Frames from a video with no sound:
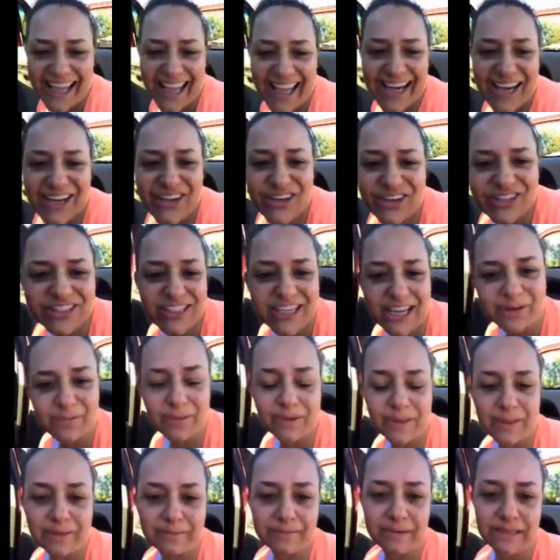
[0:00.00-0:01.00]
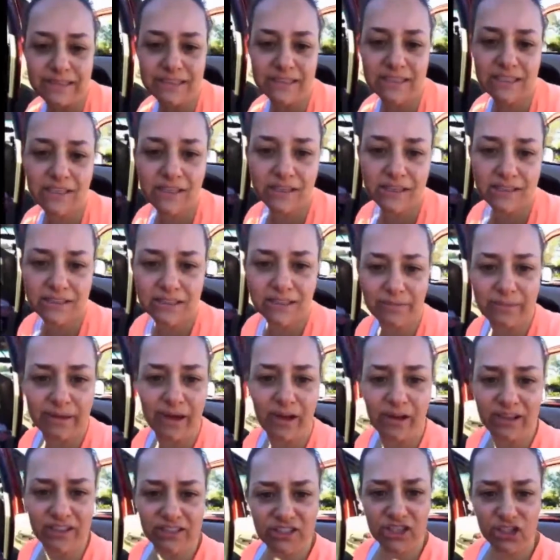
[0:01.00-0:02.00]
I can't understand what the big deal is
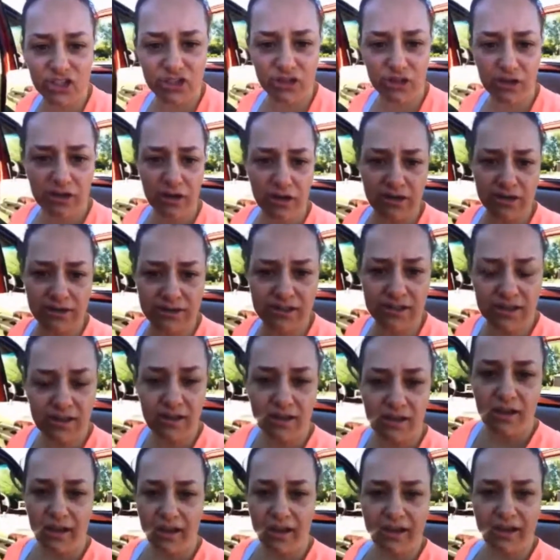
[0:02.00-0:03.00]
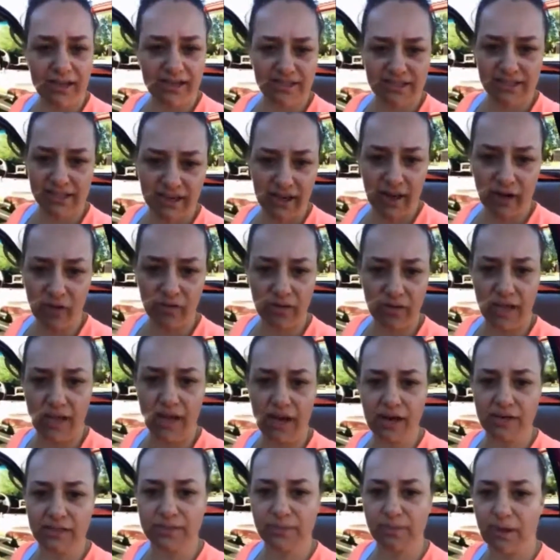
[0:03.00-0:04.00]
about it's a shirt. And he said, I don't
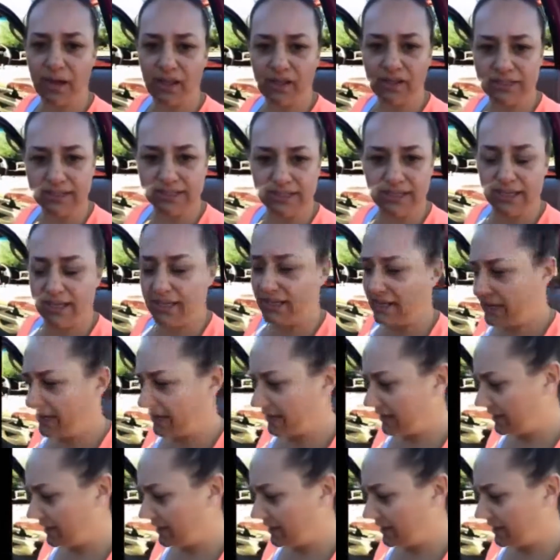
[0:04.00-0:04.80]
care. It's policy.